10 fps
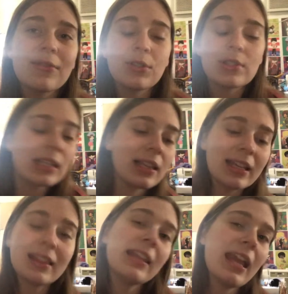if you see
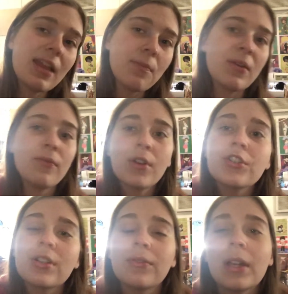like the 8-bit
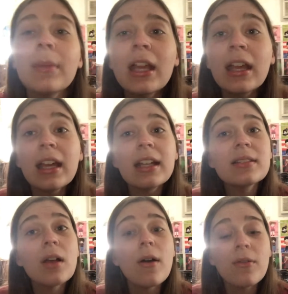version of him, it
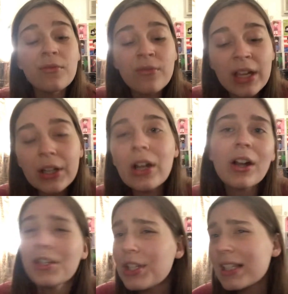is very
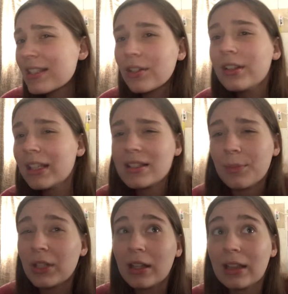hard to consider that
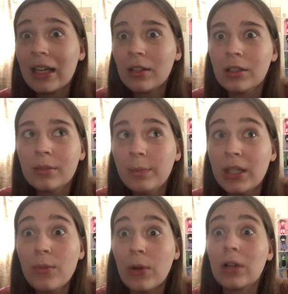something like that could
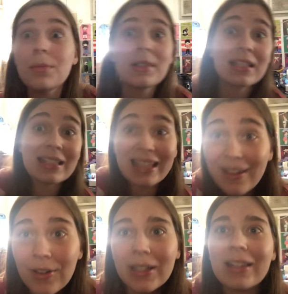be, well,
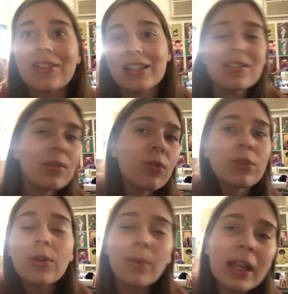scary. There is no
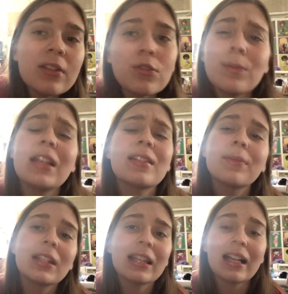real way to make
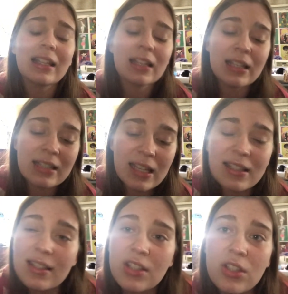something that
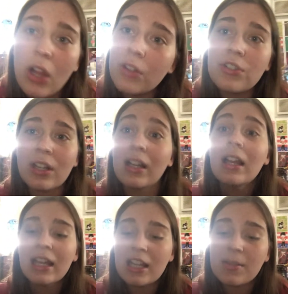contains nostalgia,
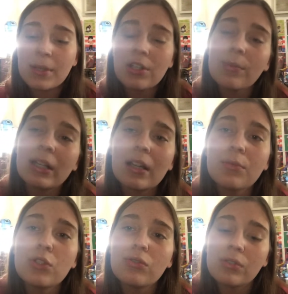especially when it
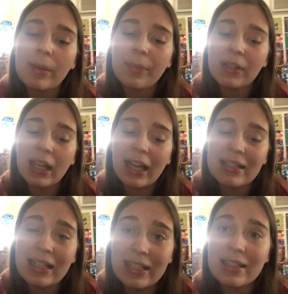comes to something
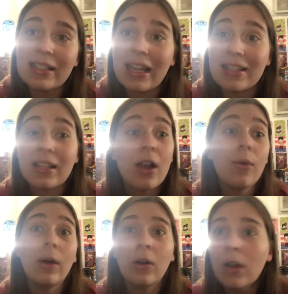as innocent as,
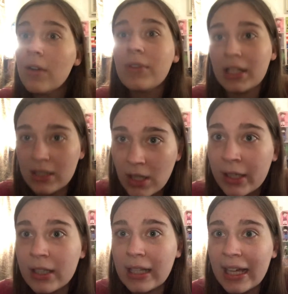well, fucking
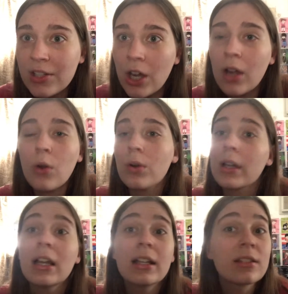Sonic the Hedgehog or
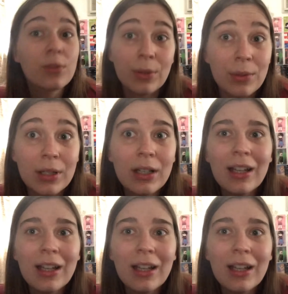Squidward